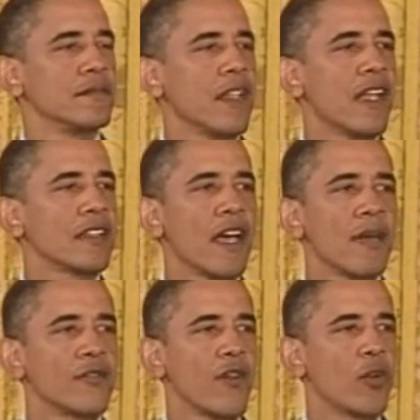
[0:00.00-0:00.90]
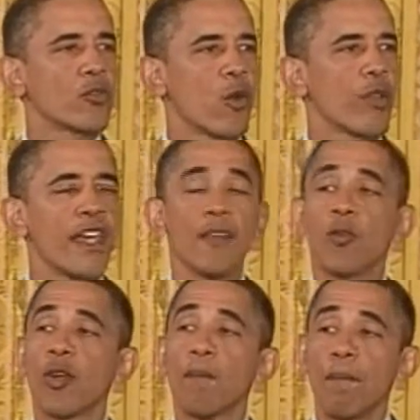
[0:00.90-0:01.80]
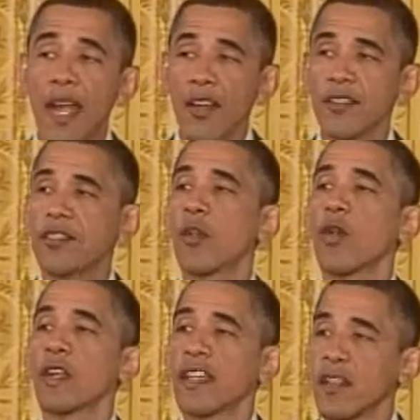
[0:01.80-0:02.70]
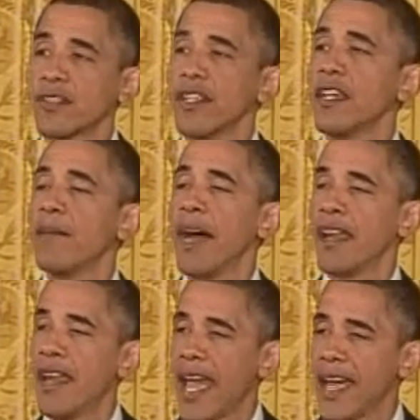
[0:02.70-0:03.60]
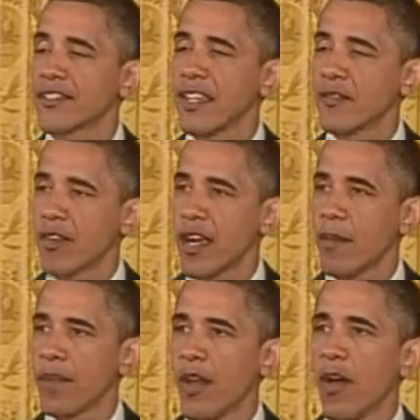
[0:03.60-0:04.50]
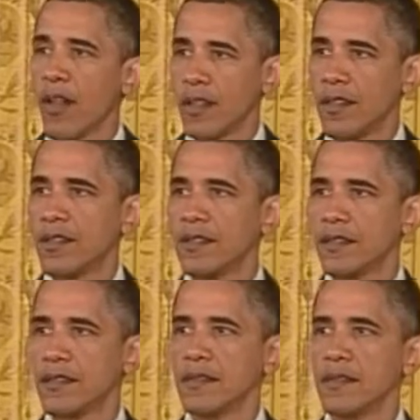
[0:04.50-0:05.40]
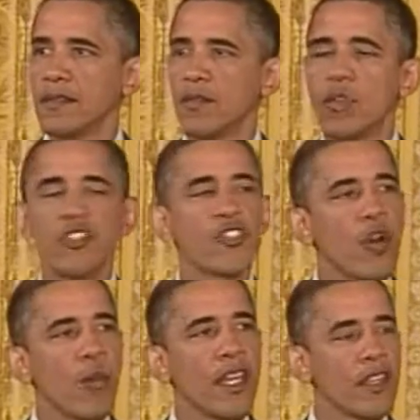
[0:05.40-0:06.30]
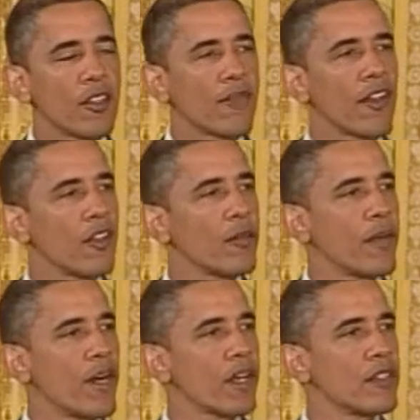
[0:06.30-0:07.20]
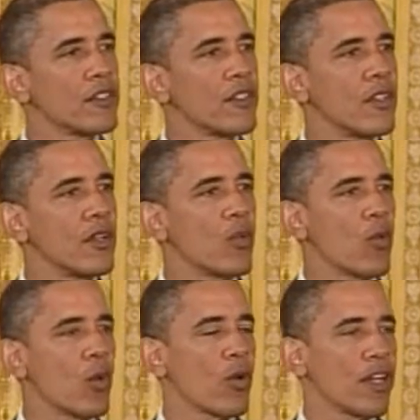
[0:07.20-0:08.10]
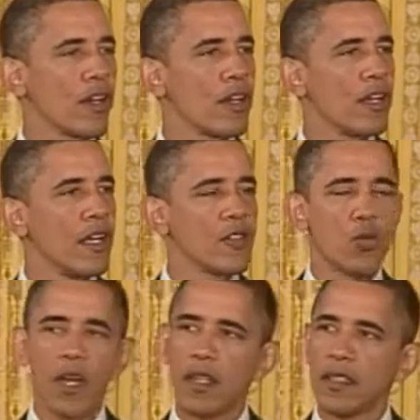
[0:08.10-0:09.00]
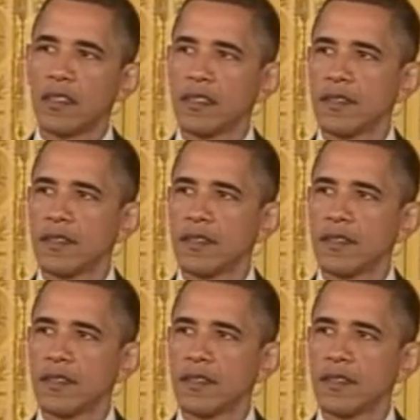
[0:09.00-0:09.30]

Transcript: A lot of times folks wrote they were embarrassed or guilty about asking for help at all, when so many of their fellow Americans were hurting as well.